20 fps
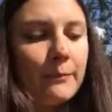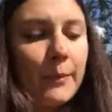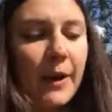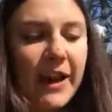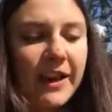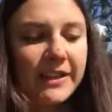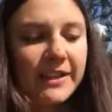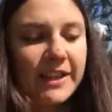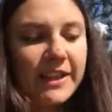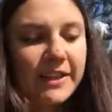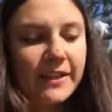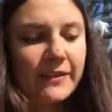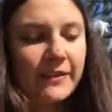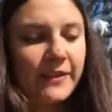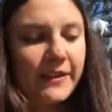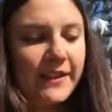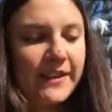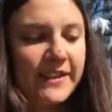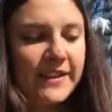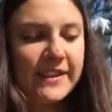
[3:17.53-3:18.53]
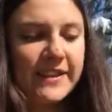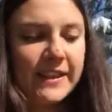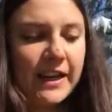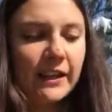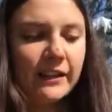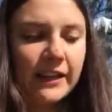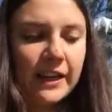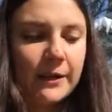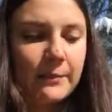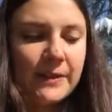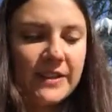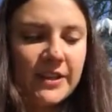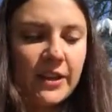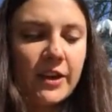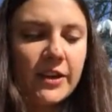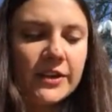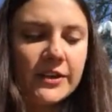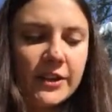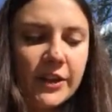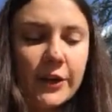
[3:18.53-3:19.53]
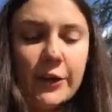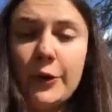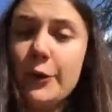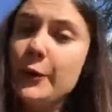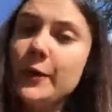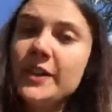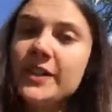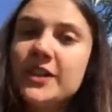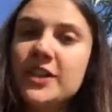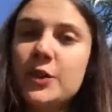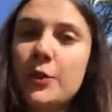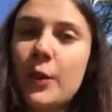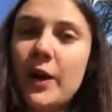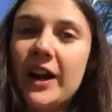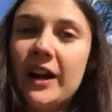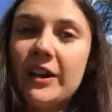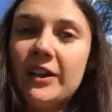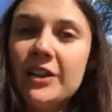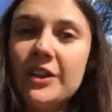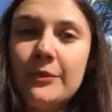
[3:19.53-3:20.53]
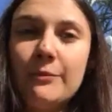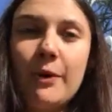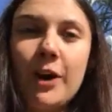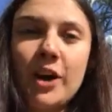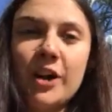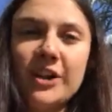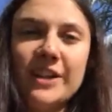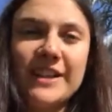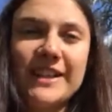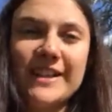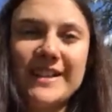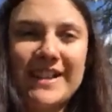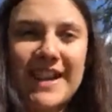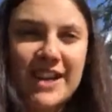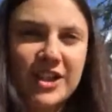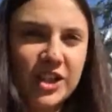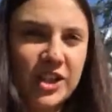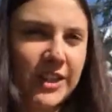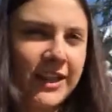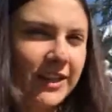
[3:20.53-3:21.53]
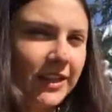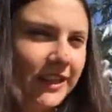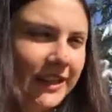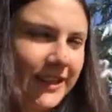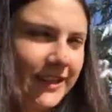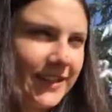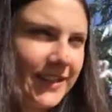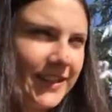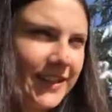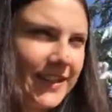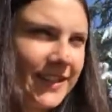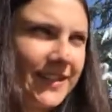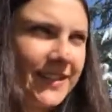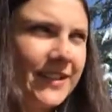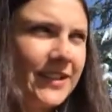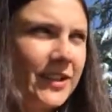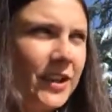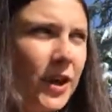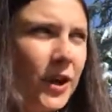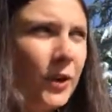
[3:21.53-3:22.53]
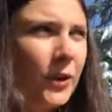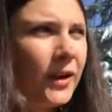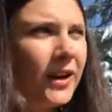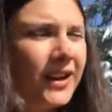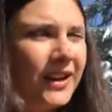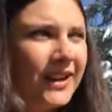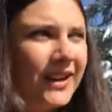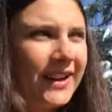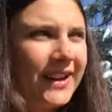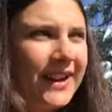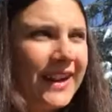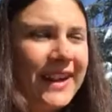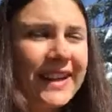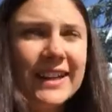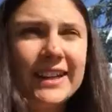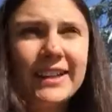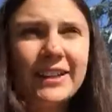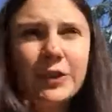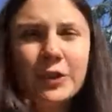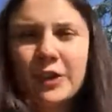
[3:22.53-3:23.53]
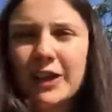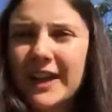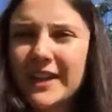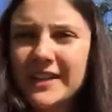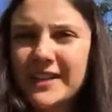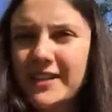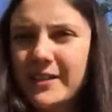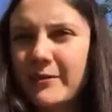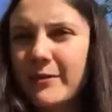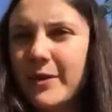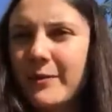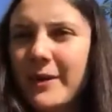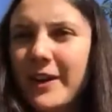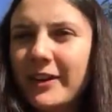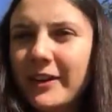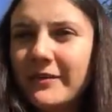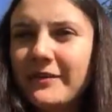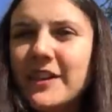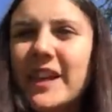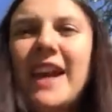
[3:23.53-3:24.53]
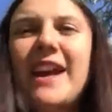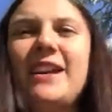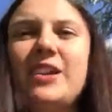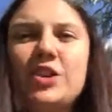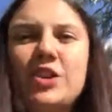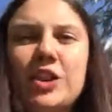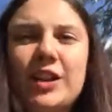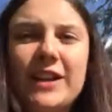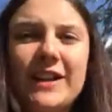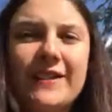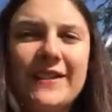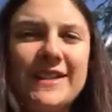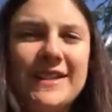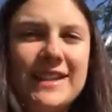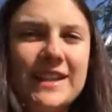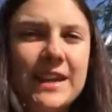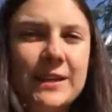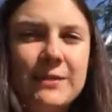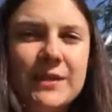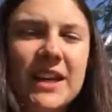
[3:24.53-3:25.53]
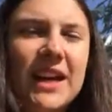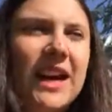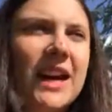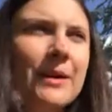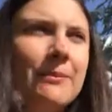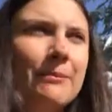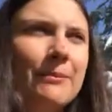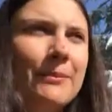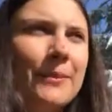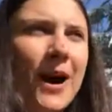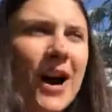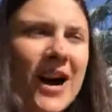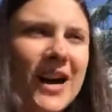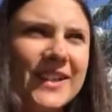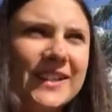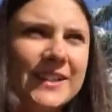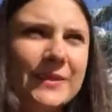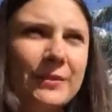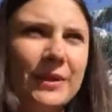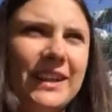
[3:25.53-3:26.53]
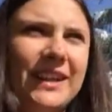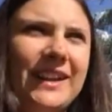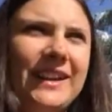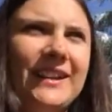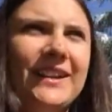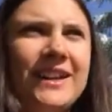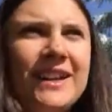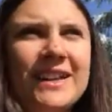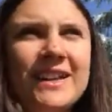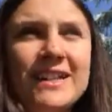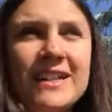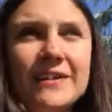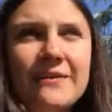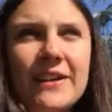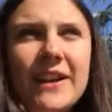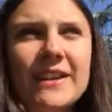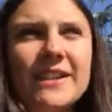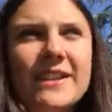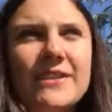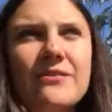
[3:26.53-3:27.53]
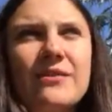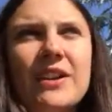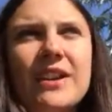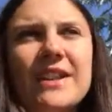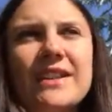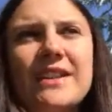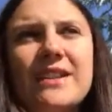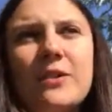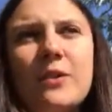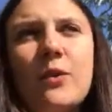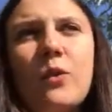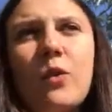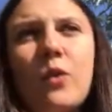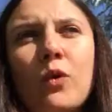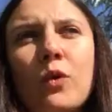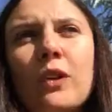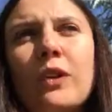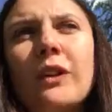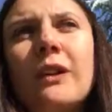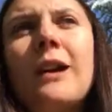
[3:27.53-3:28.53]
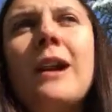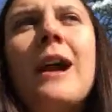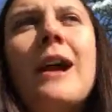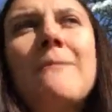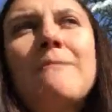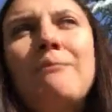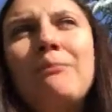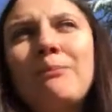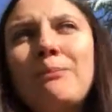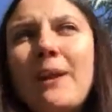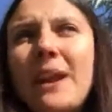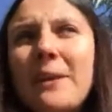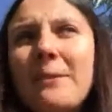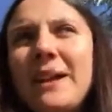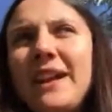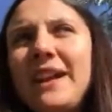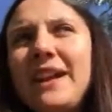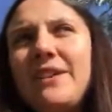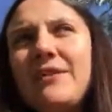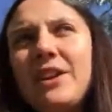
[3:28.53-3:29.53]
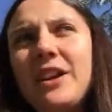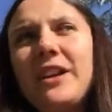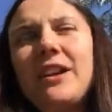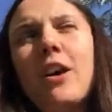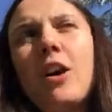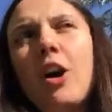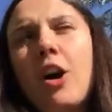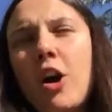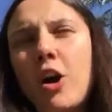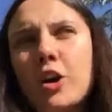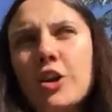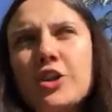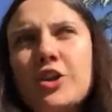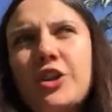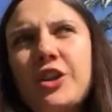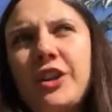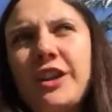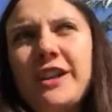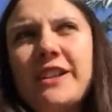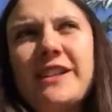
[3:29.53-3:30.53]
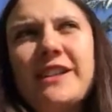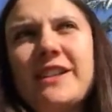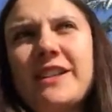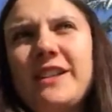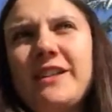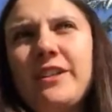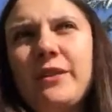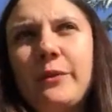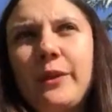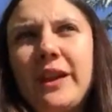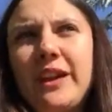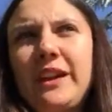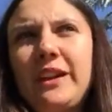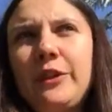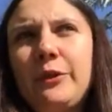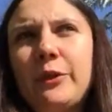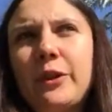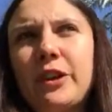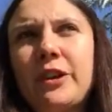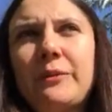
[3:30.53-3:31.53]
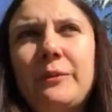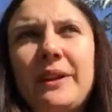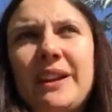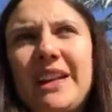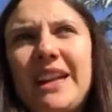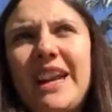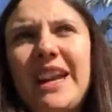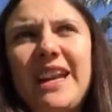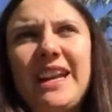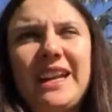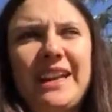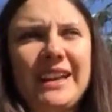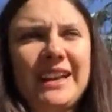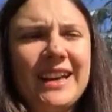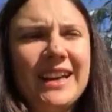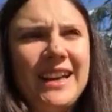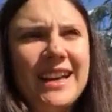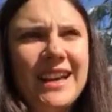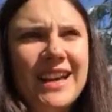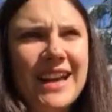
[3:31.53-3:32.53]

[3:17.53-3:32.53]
But this stellium is also square to Mars and Sagittarius. So it can create some amount of tension at the same time, possibly defensiveness or maybe even a harshness in the way you are communicating.